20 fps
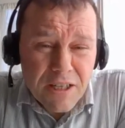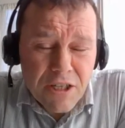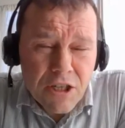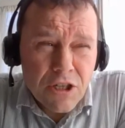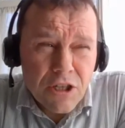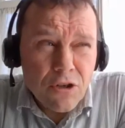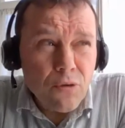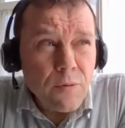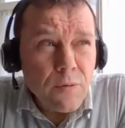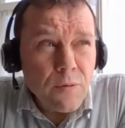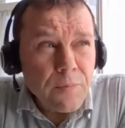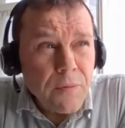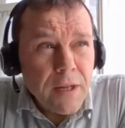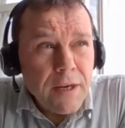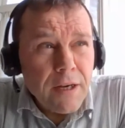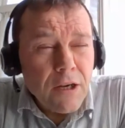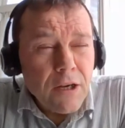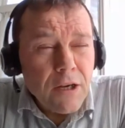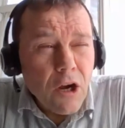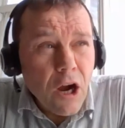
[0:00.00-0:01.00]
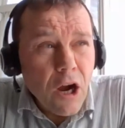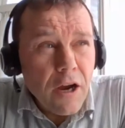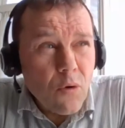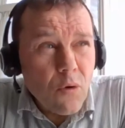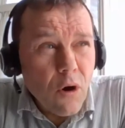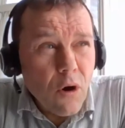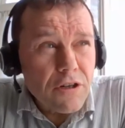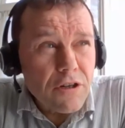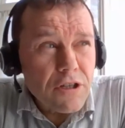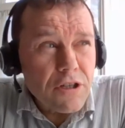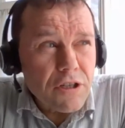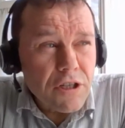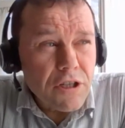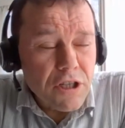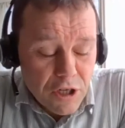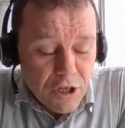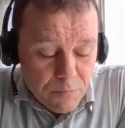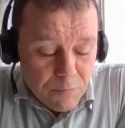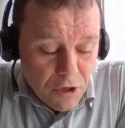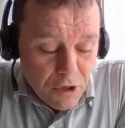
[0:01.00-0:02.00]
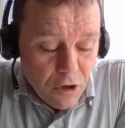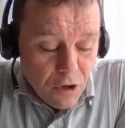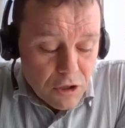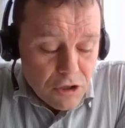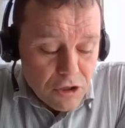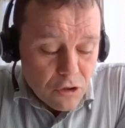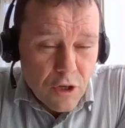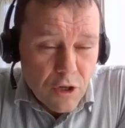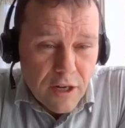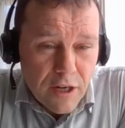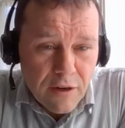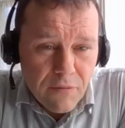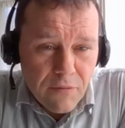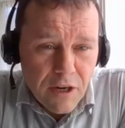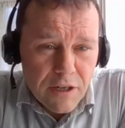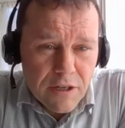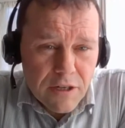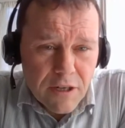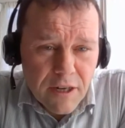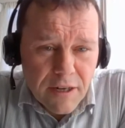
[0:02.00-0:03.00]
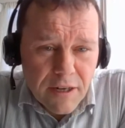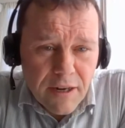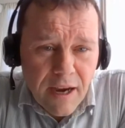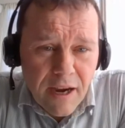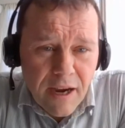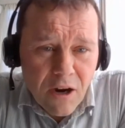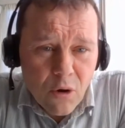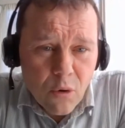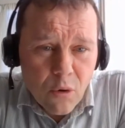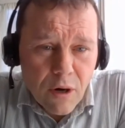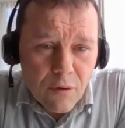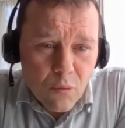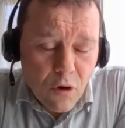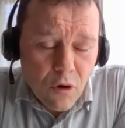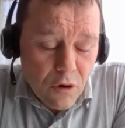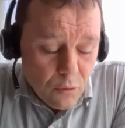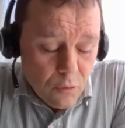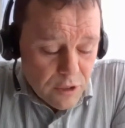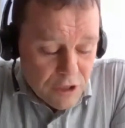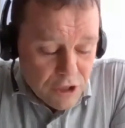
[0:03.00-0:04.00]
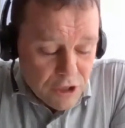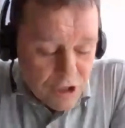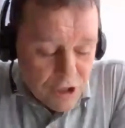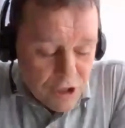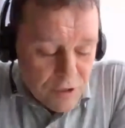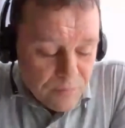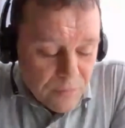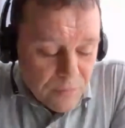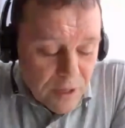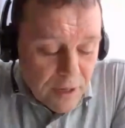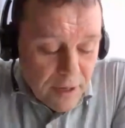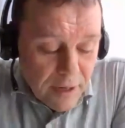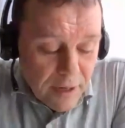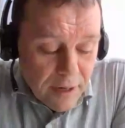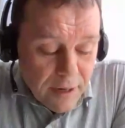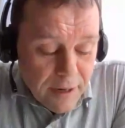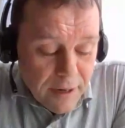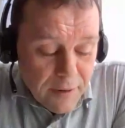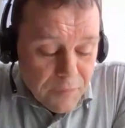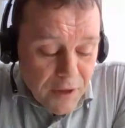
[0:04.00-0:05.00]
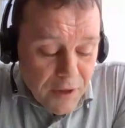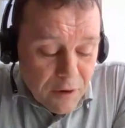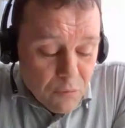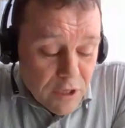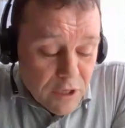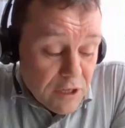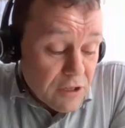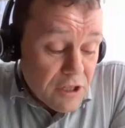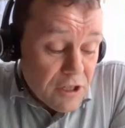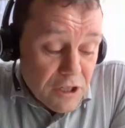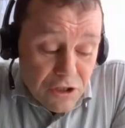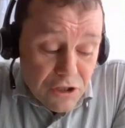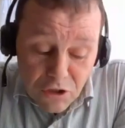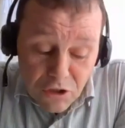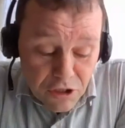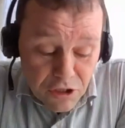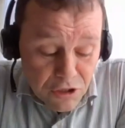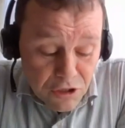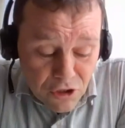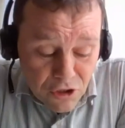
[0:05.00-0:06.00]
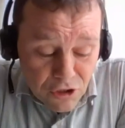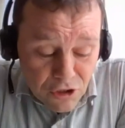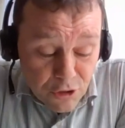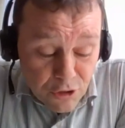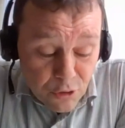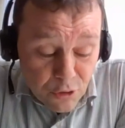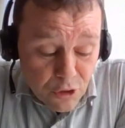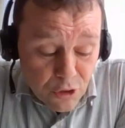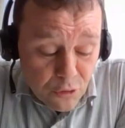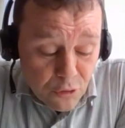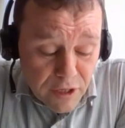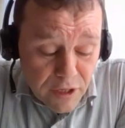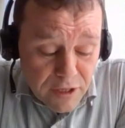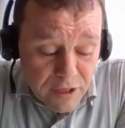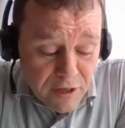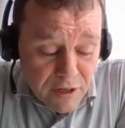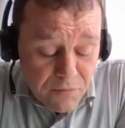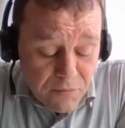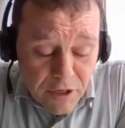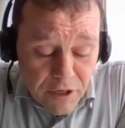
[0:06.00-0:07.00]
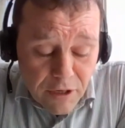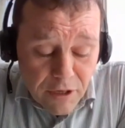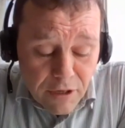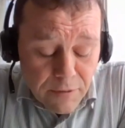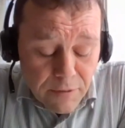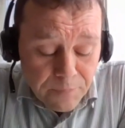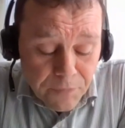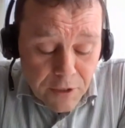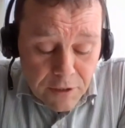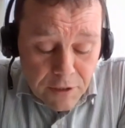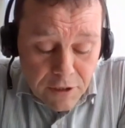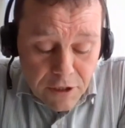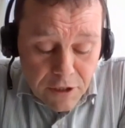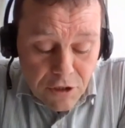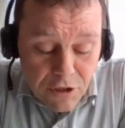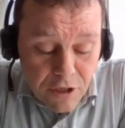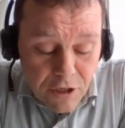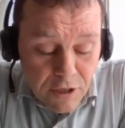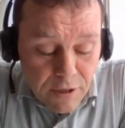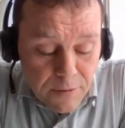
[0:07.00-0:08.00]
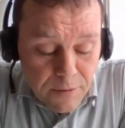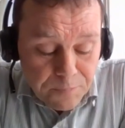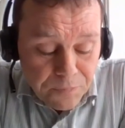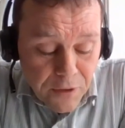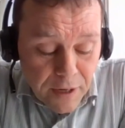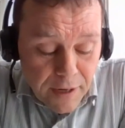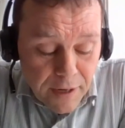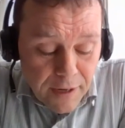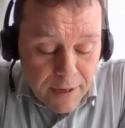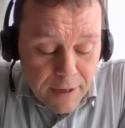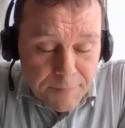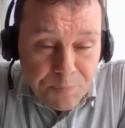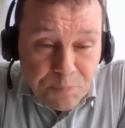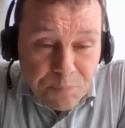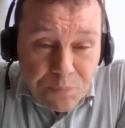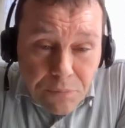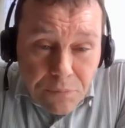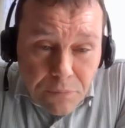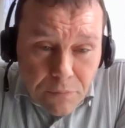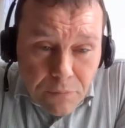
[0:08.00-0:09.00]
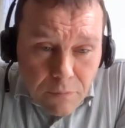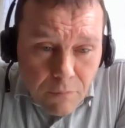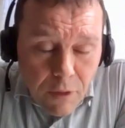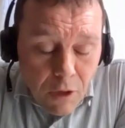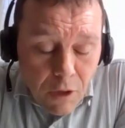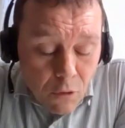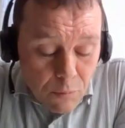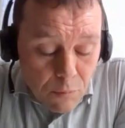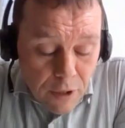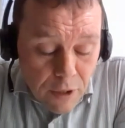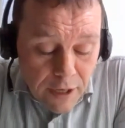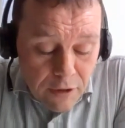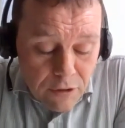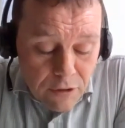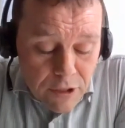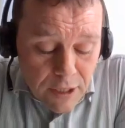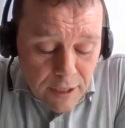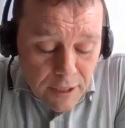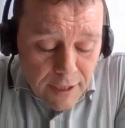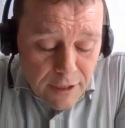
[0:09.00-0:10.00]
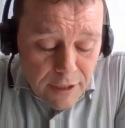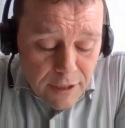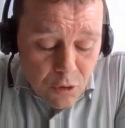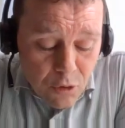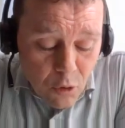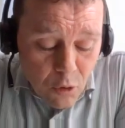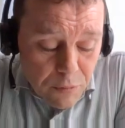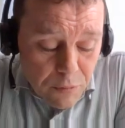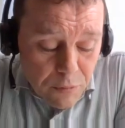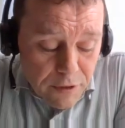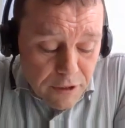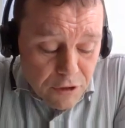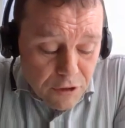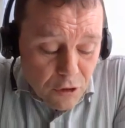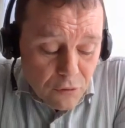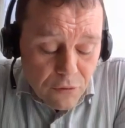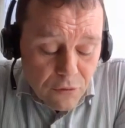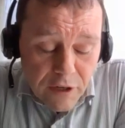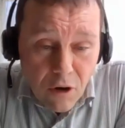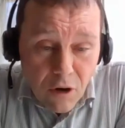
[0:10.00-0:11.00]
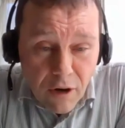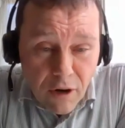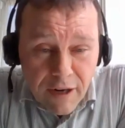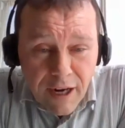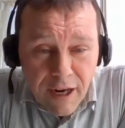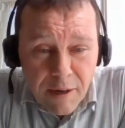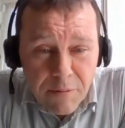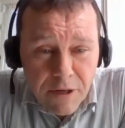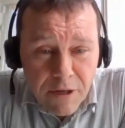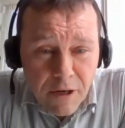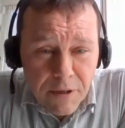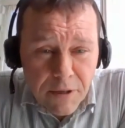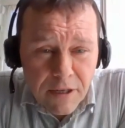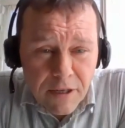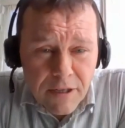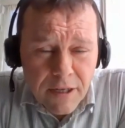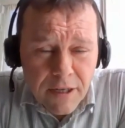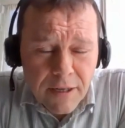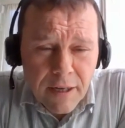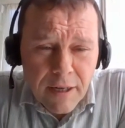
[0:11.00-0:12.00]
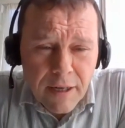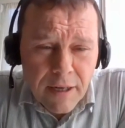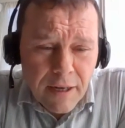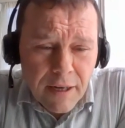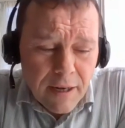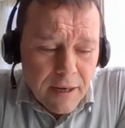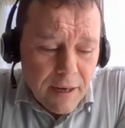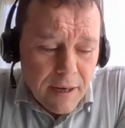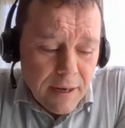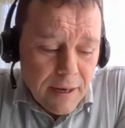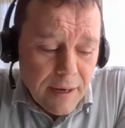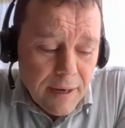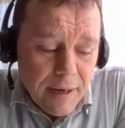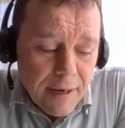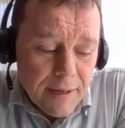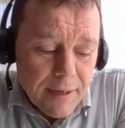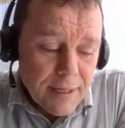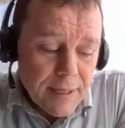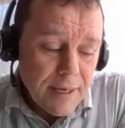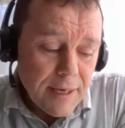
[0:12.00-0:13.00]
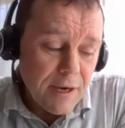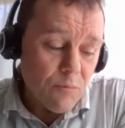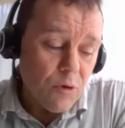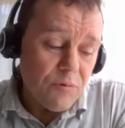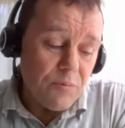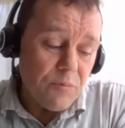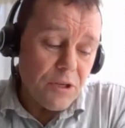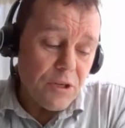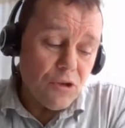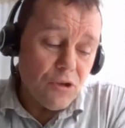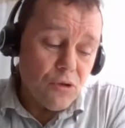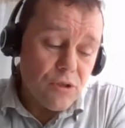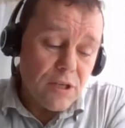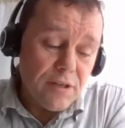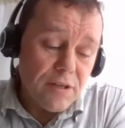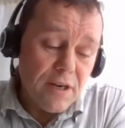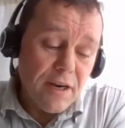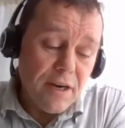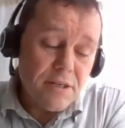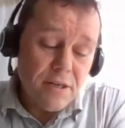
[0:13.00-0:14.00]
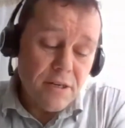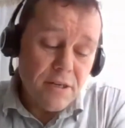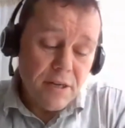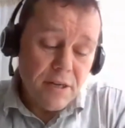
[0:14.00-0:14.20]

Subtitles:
to high quality teaching, but also to innovate in how and what we teach. And we continue to do new things every year. This year, we're proud to open a new VR lab in our building, and we've been using that